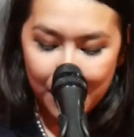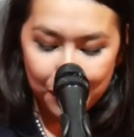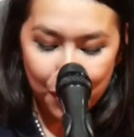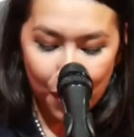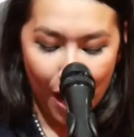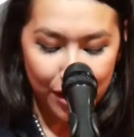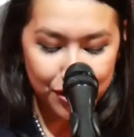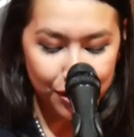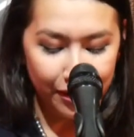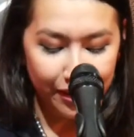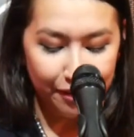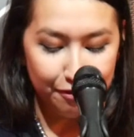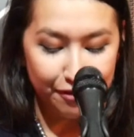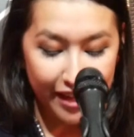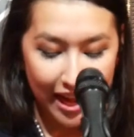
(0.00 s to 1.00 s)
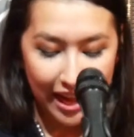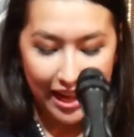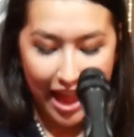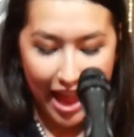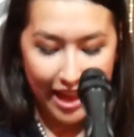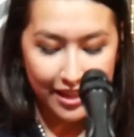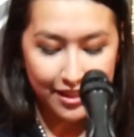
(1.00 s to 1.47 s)
to actually
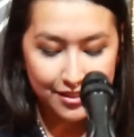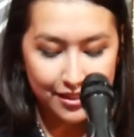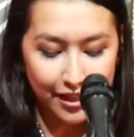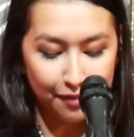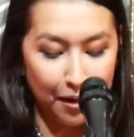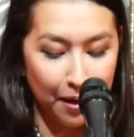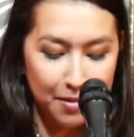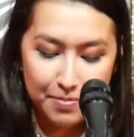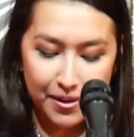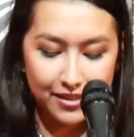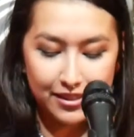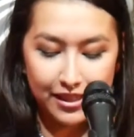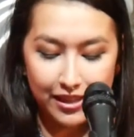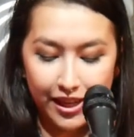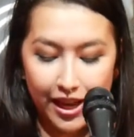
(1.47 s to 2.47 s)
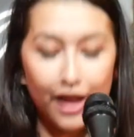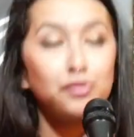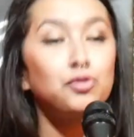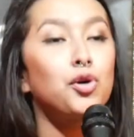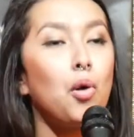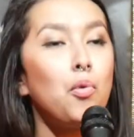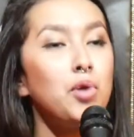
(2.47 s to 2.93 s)
realize that I basically had
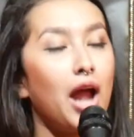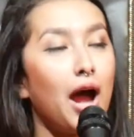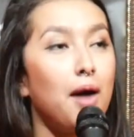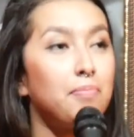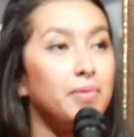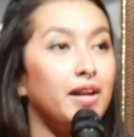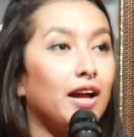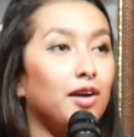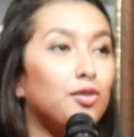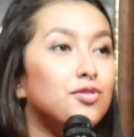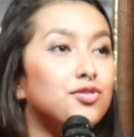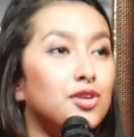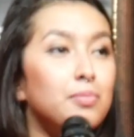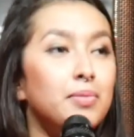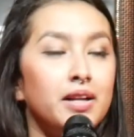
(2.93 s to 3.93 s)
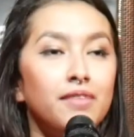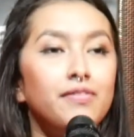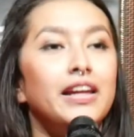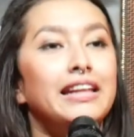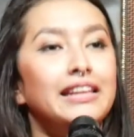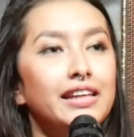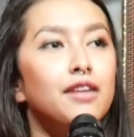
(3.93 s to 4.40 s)
grown up in a conservative
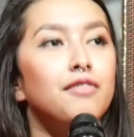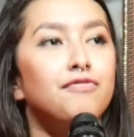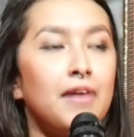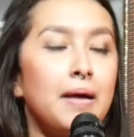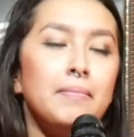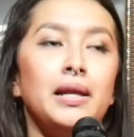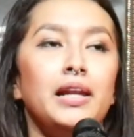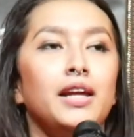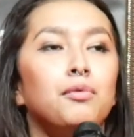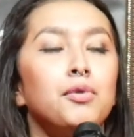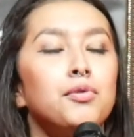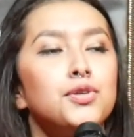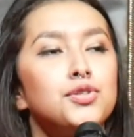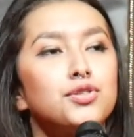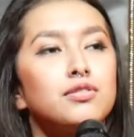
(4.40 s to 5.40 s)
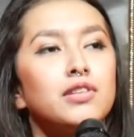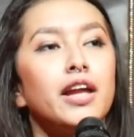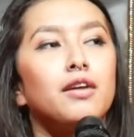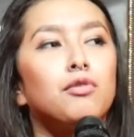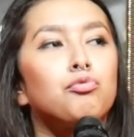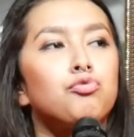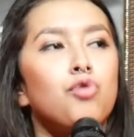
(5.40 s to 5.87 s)
Indian family. We were just
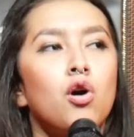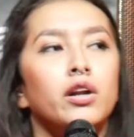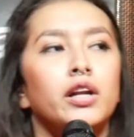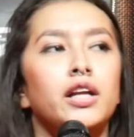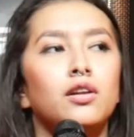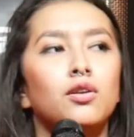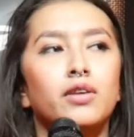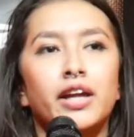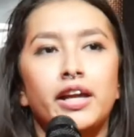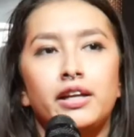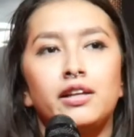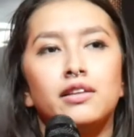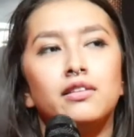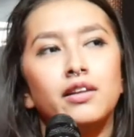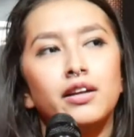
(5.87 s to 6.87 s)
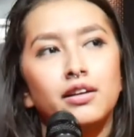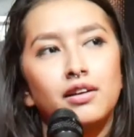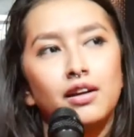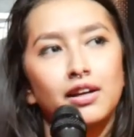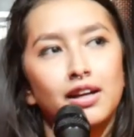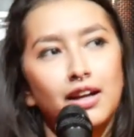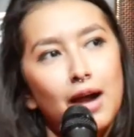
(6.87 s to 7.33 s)
like wrongly located, like a
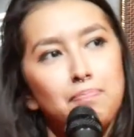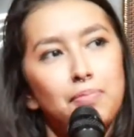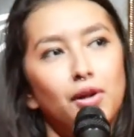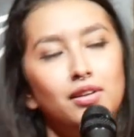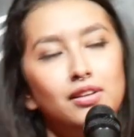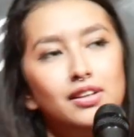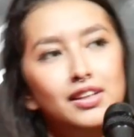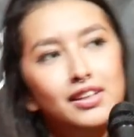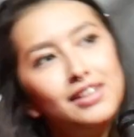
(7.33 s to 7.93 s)
couple.